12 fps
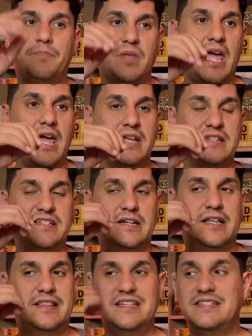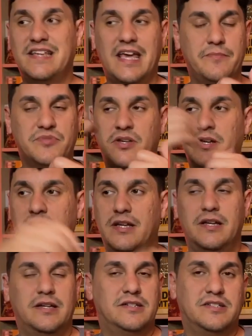And these games,
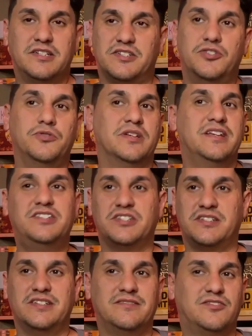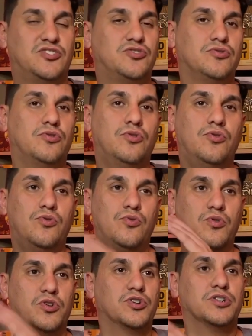it's so
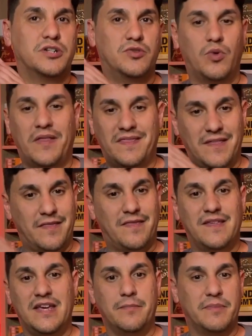good with the theme.